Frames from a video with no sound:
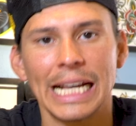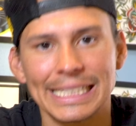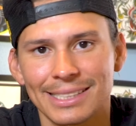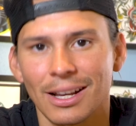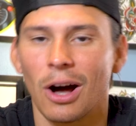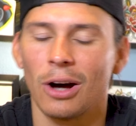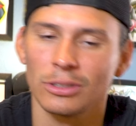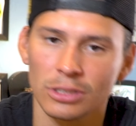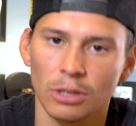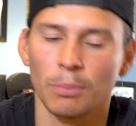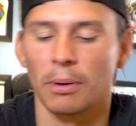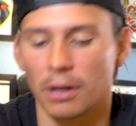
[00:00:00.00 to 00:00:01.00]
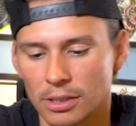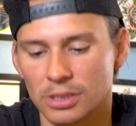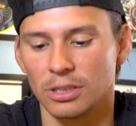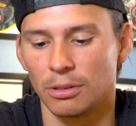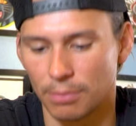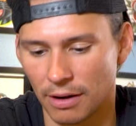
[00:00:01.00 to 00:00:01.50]
that's also
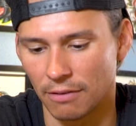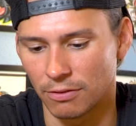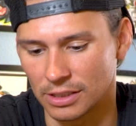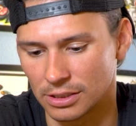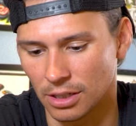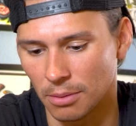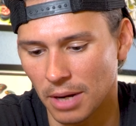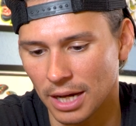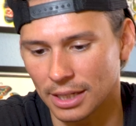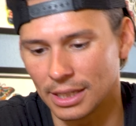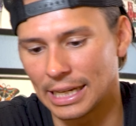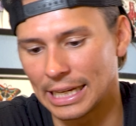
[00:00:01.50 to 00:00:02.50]
personal preference. So I'm not gonna